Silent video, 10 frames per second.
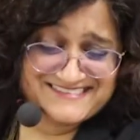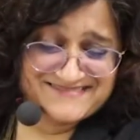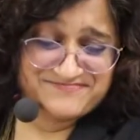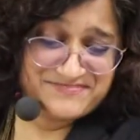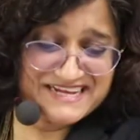
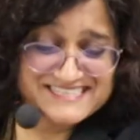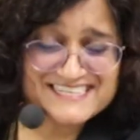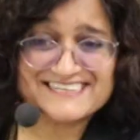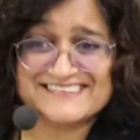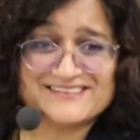pesky
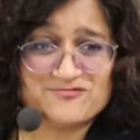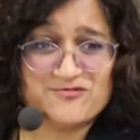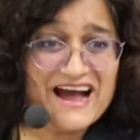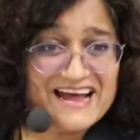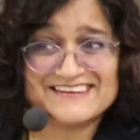little
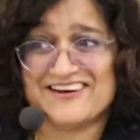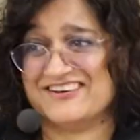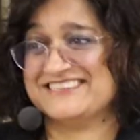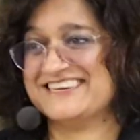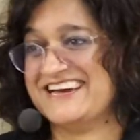wide
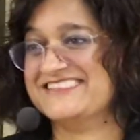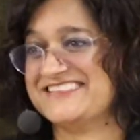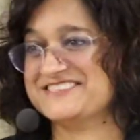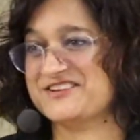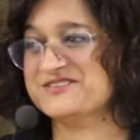content that's
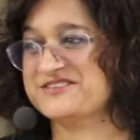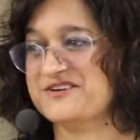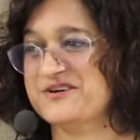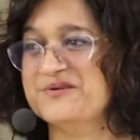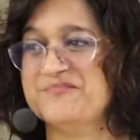
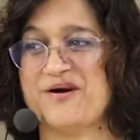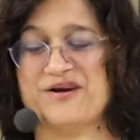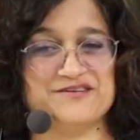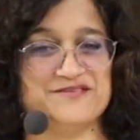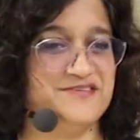also part
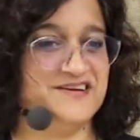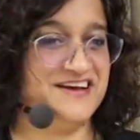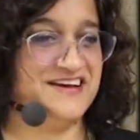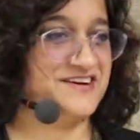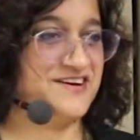of
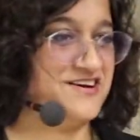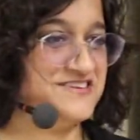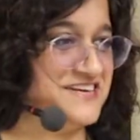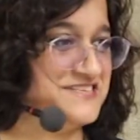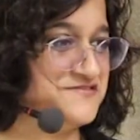the
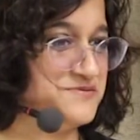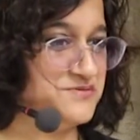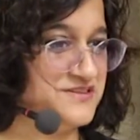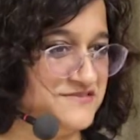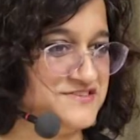content of the
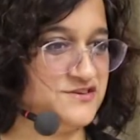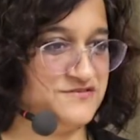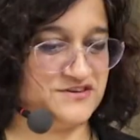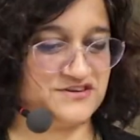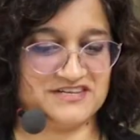belief. So if
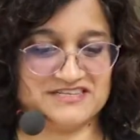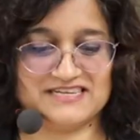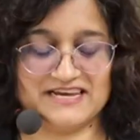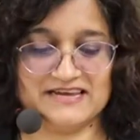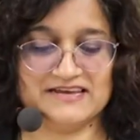you're going to
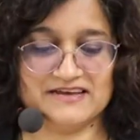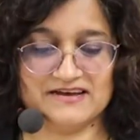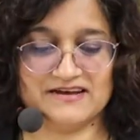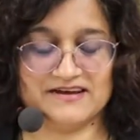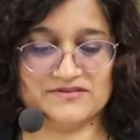say
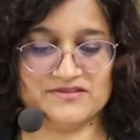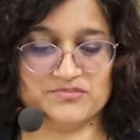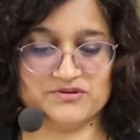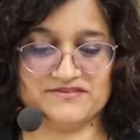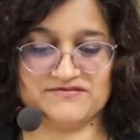the
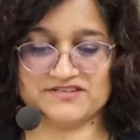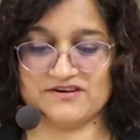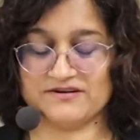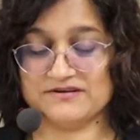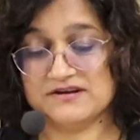beliefs
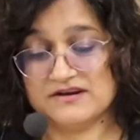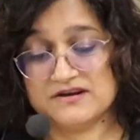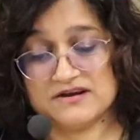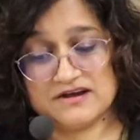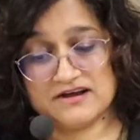are
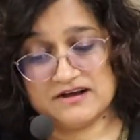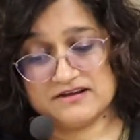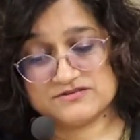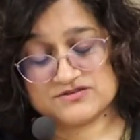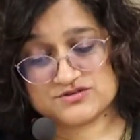
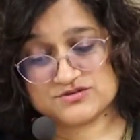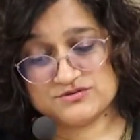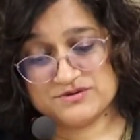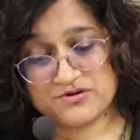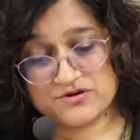true
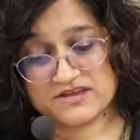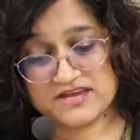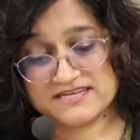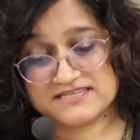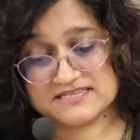in both
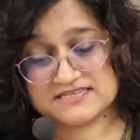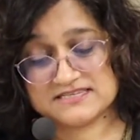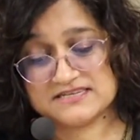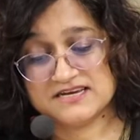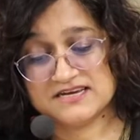cases,
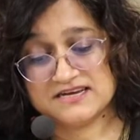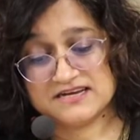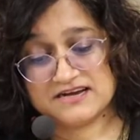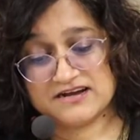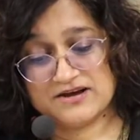
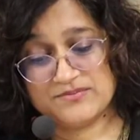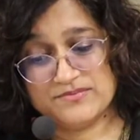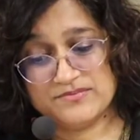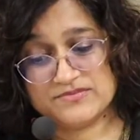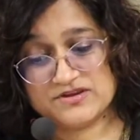
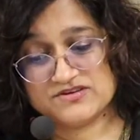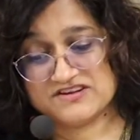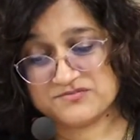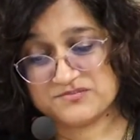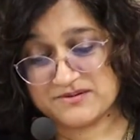you need to
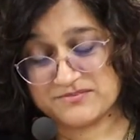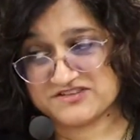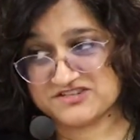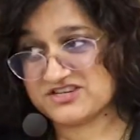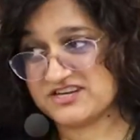be able to
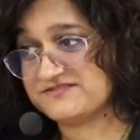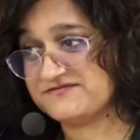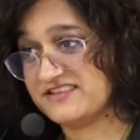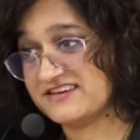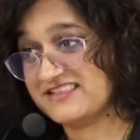justify
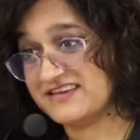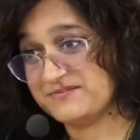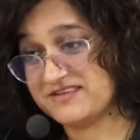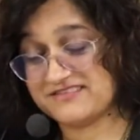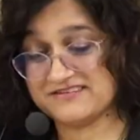the claim
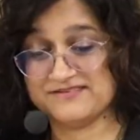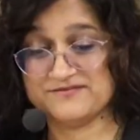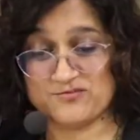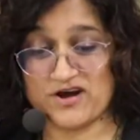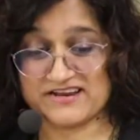that the
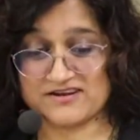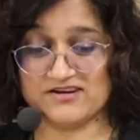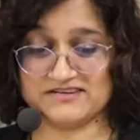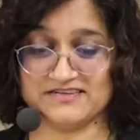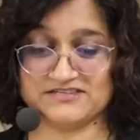wide
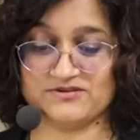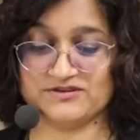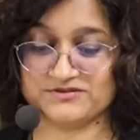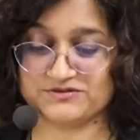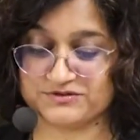contents are also
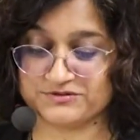true.